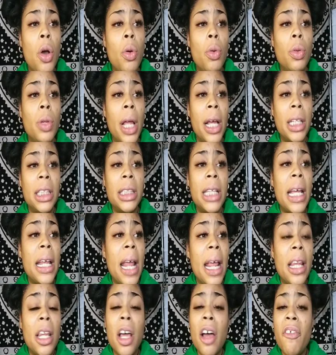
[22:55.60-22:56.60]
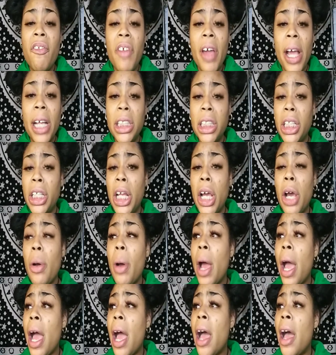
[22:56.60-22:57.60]
like, say they love fashion, they'll
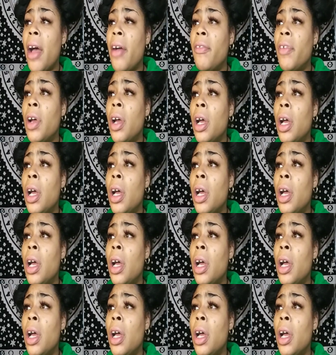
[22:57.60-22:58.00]
have